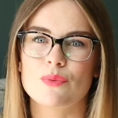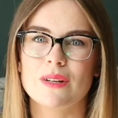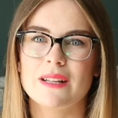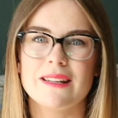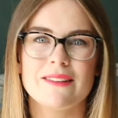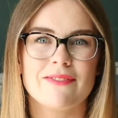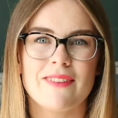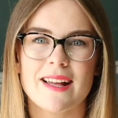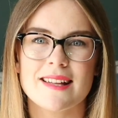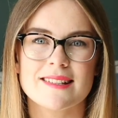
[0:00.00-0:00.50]

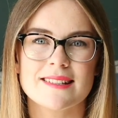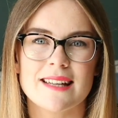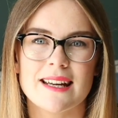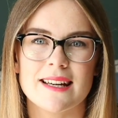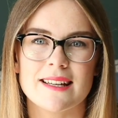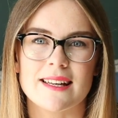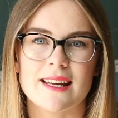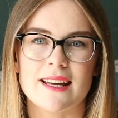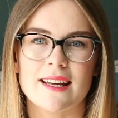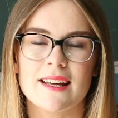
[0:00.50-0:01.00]
really
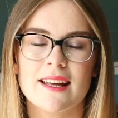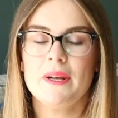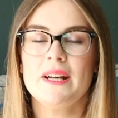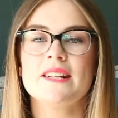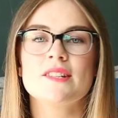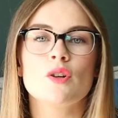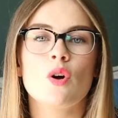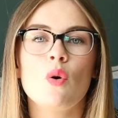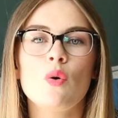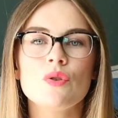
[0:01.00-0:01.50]
fascinating. But
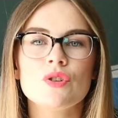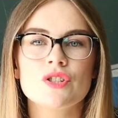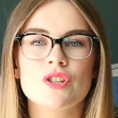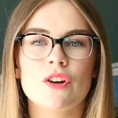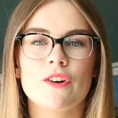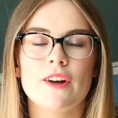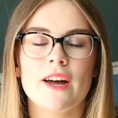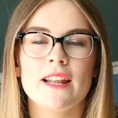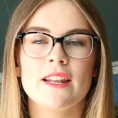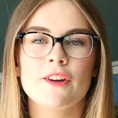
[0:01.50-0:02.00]
it's
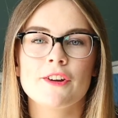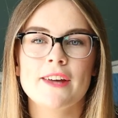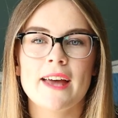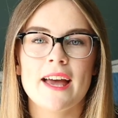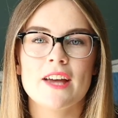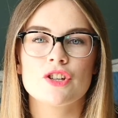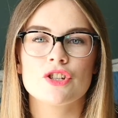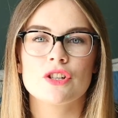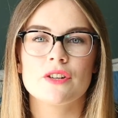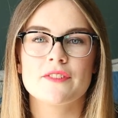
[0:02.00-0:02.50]
also a
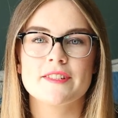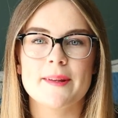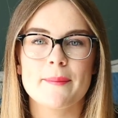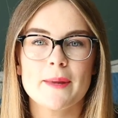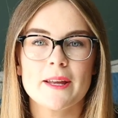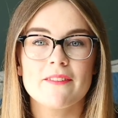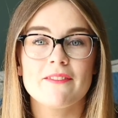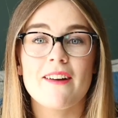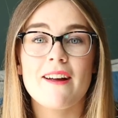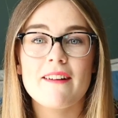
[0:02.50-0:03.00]
location of
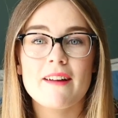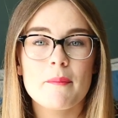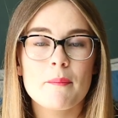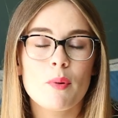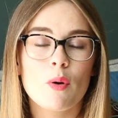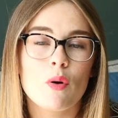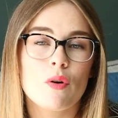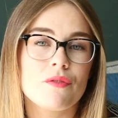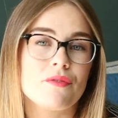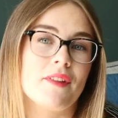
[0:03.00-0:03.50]
something very
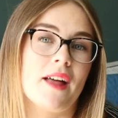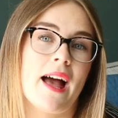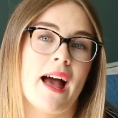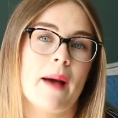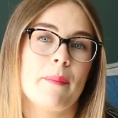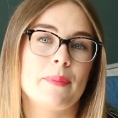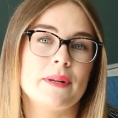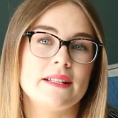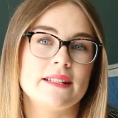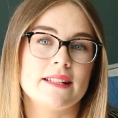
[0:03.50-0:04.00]
important that
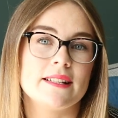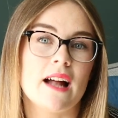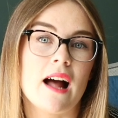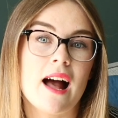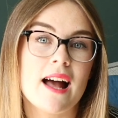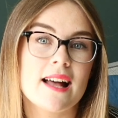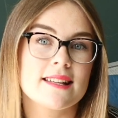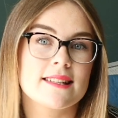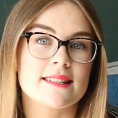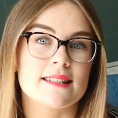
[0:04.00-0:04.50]
happened in
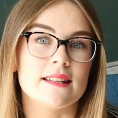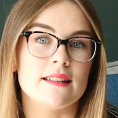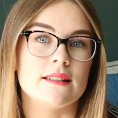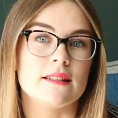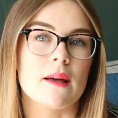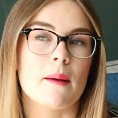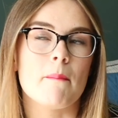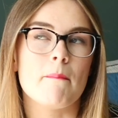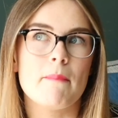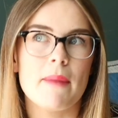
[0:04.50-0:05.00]

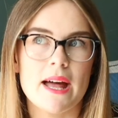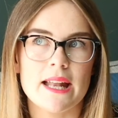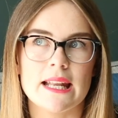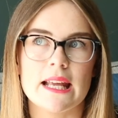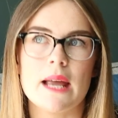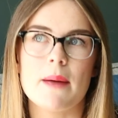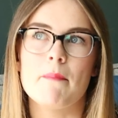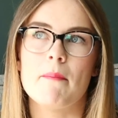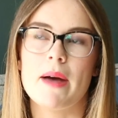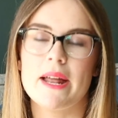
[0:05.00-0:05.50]
Iceland
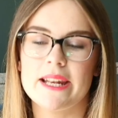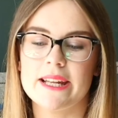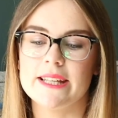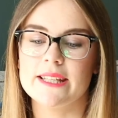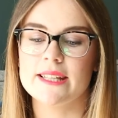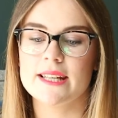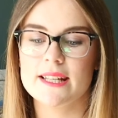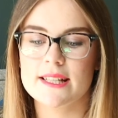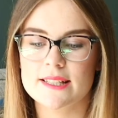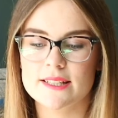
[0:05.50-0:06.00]
many, many
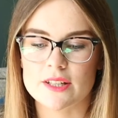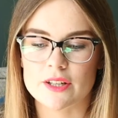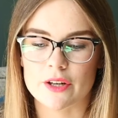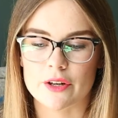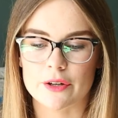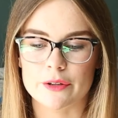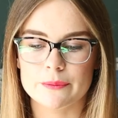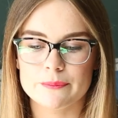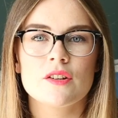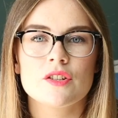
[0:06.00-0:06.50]
years
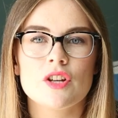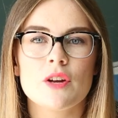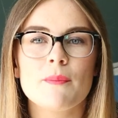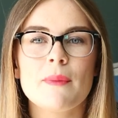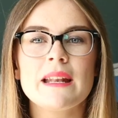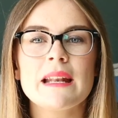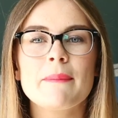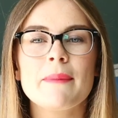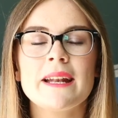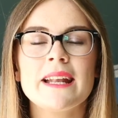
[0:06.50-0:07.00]
ago. So
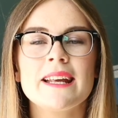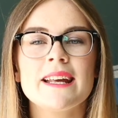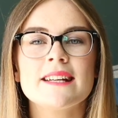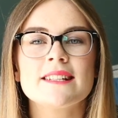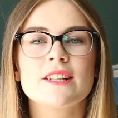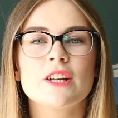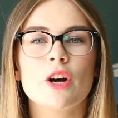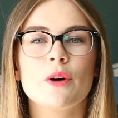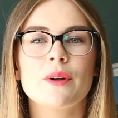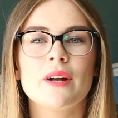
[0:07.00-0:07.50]
many
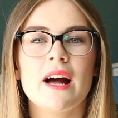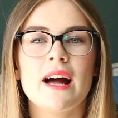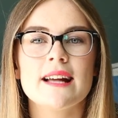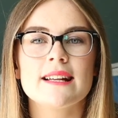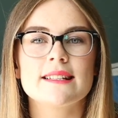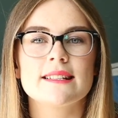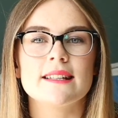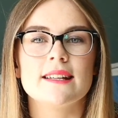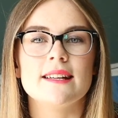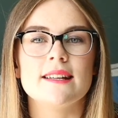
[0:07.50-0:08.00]
years ago in
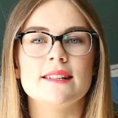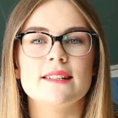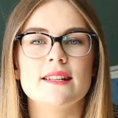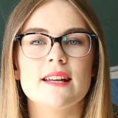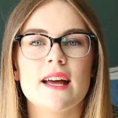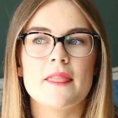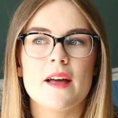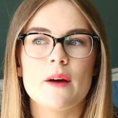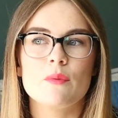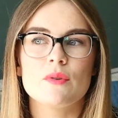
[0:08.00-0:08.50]
Iceland,
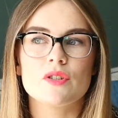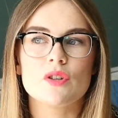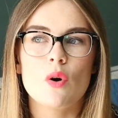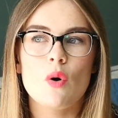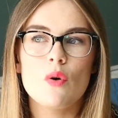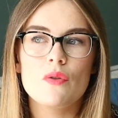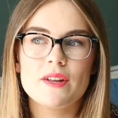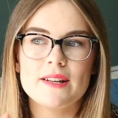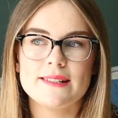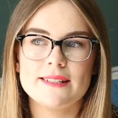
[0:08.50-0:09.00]
there was
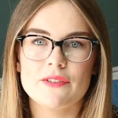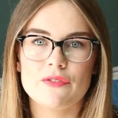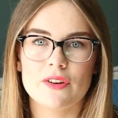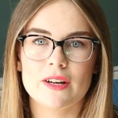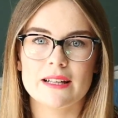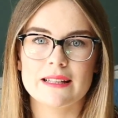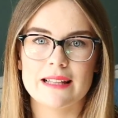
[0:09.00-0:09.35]
all these different